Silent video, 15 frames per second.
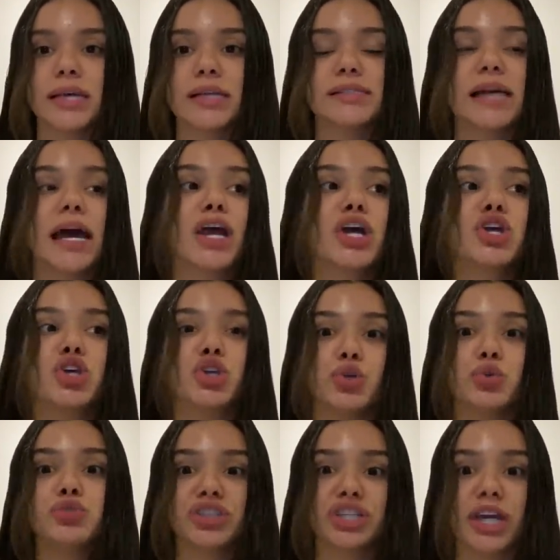It's not a
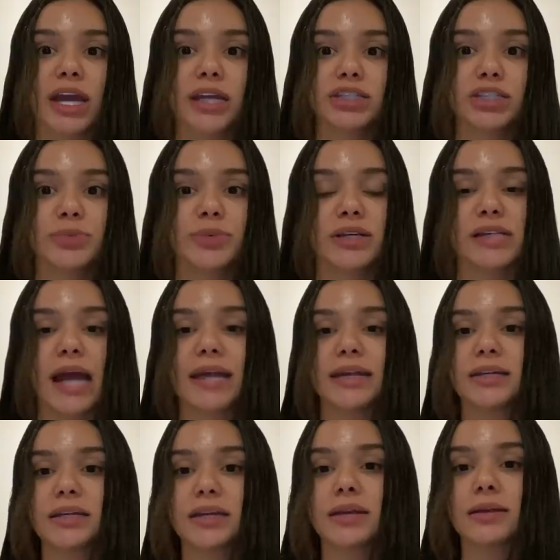huge change because I
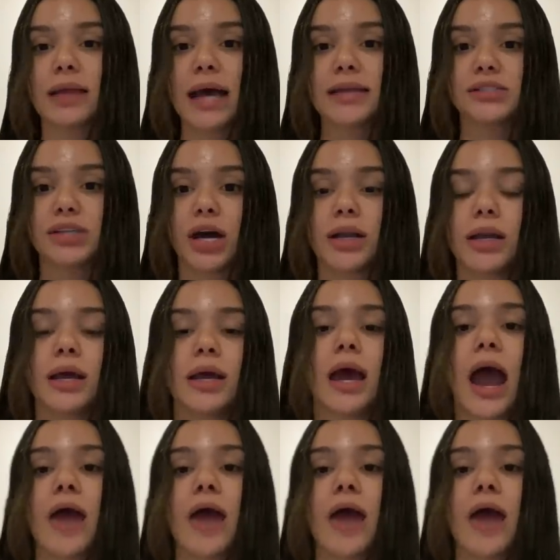didn't get a lot done.